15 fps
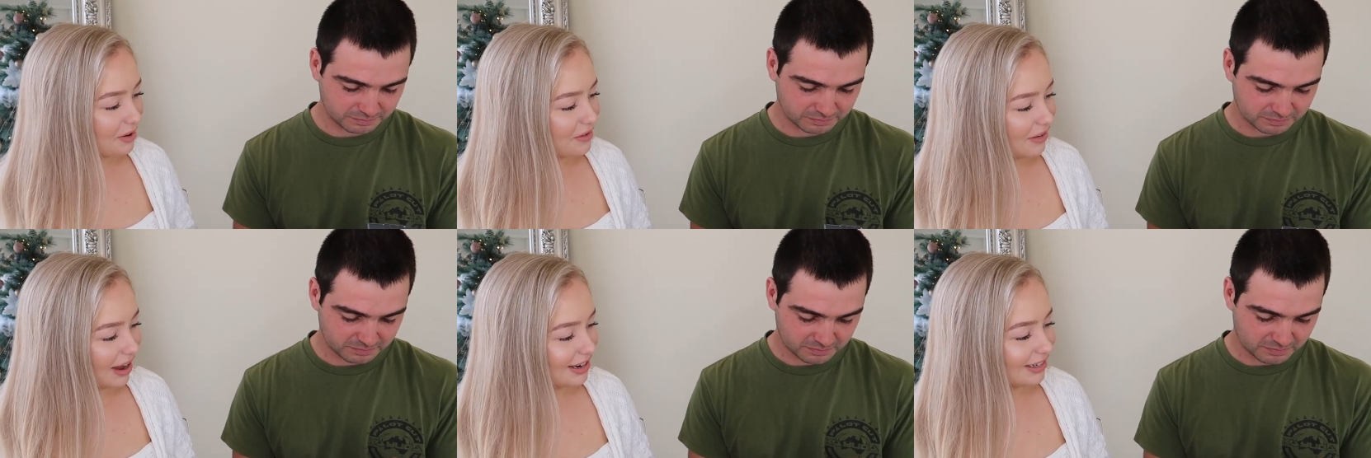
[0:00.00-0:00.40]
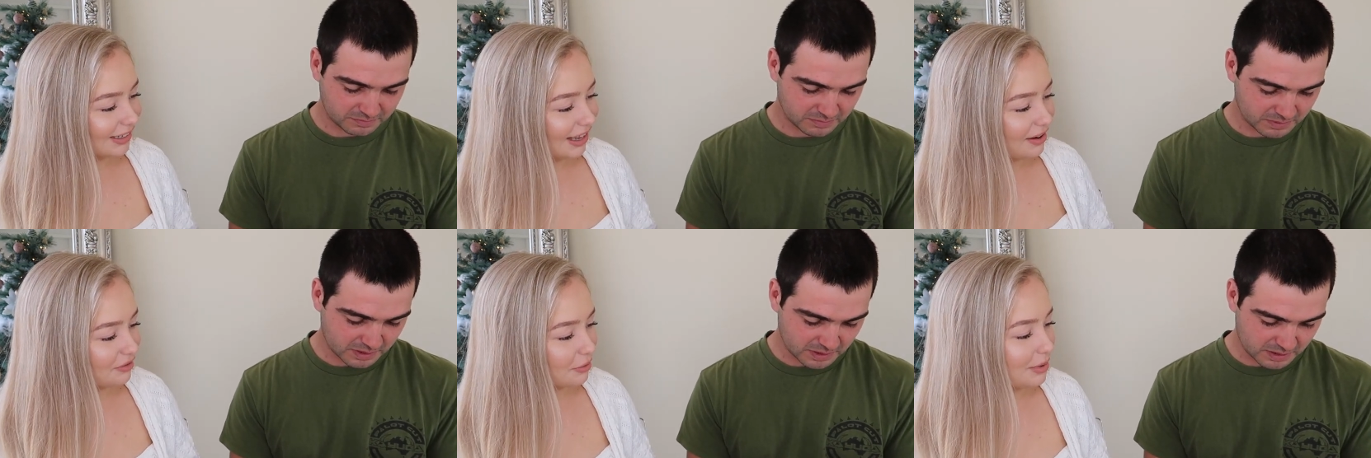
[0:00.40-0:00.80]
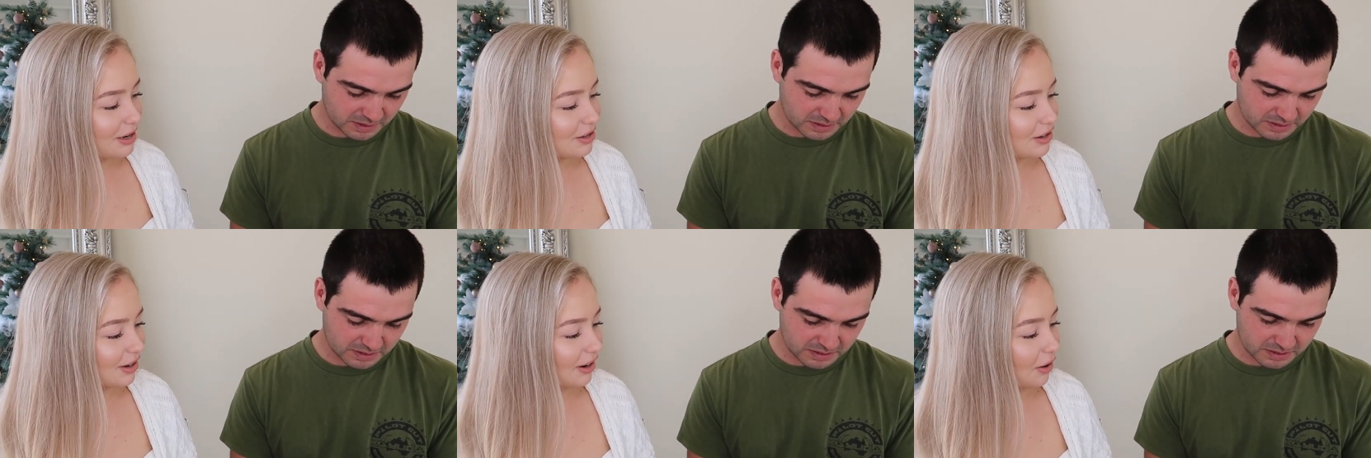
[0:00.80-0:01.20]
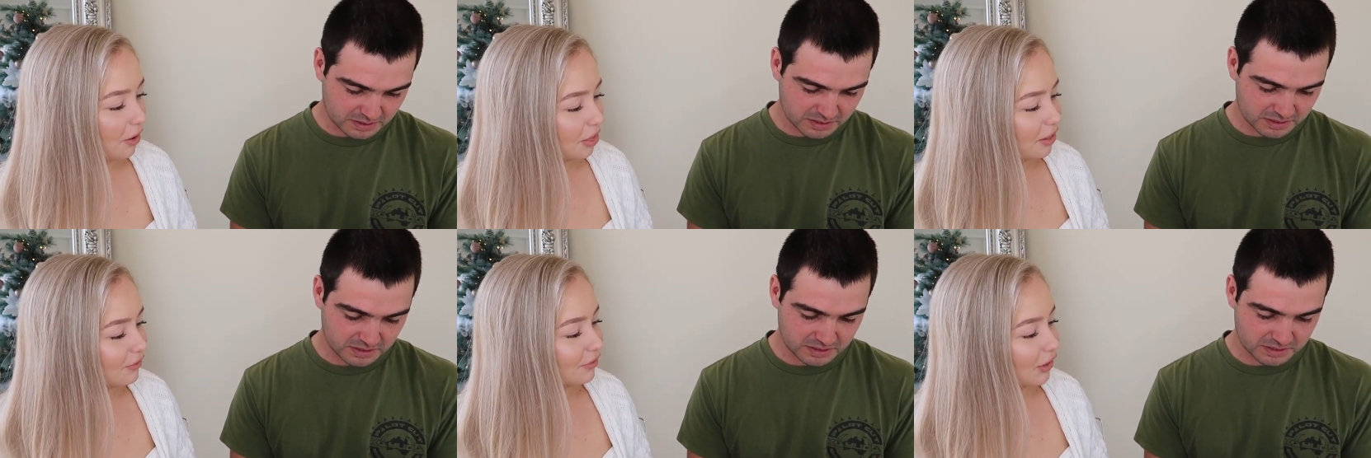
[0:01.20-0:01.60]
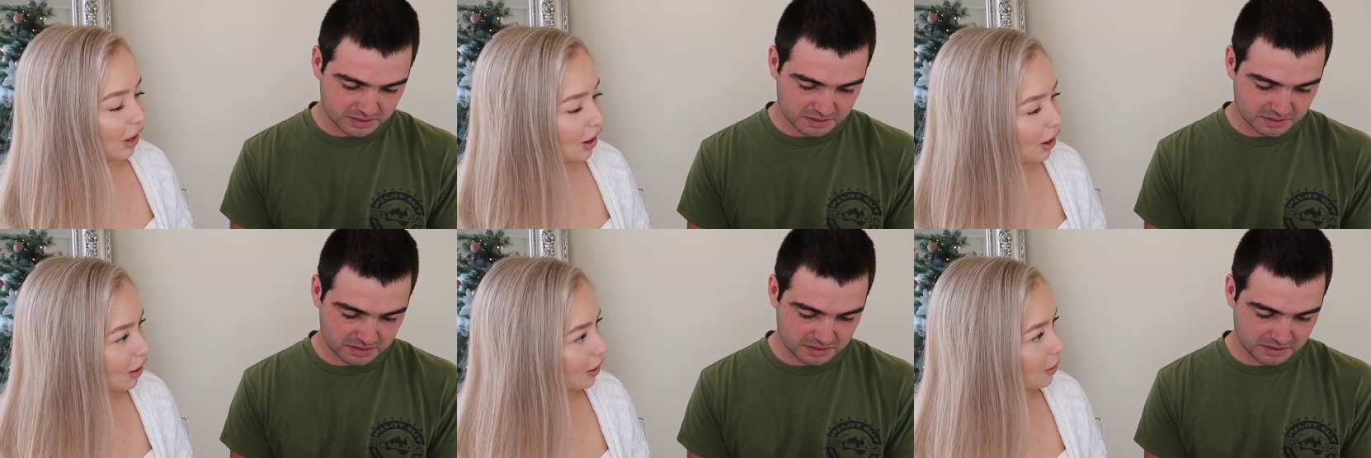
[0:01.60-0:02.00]
Speaker 1: we've actually ever mentioned it on the
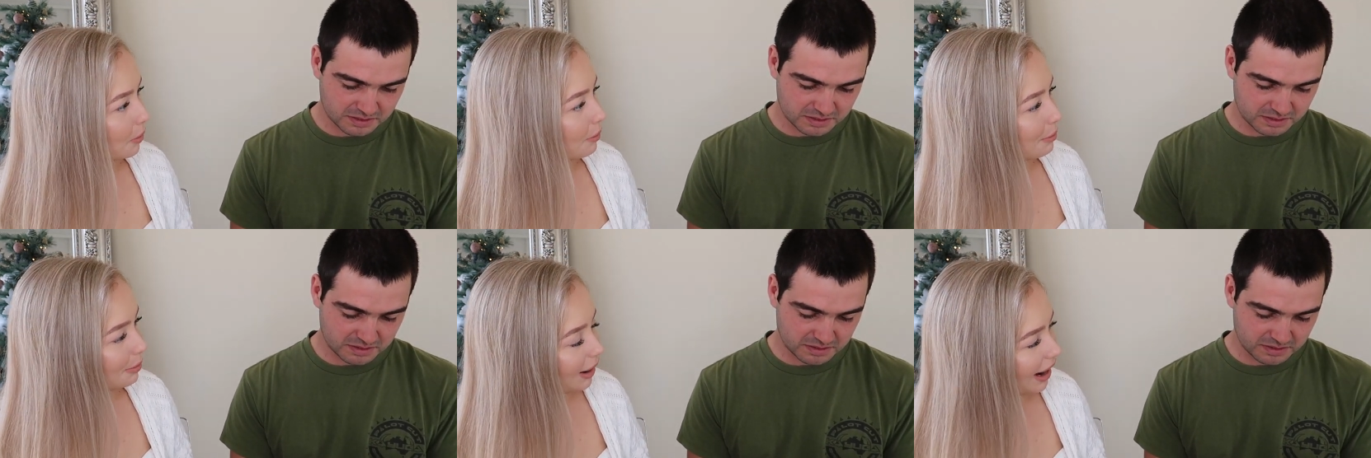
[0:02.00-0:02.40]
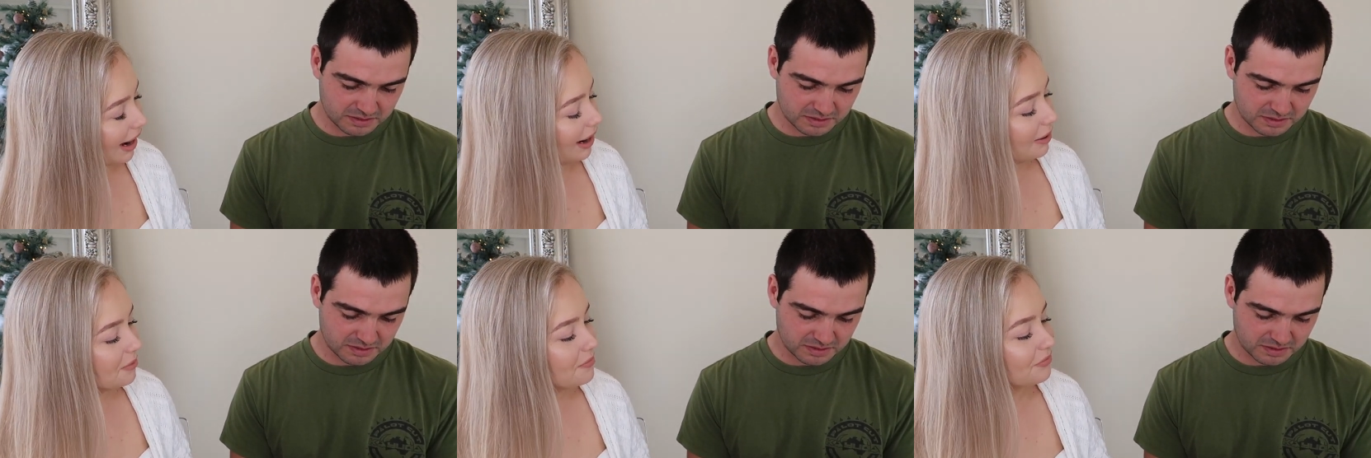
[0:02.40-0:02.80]
vlog, but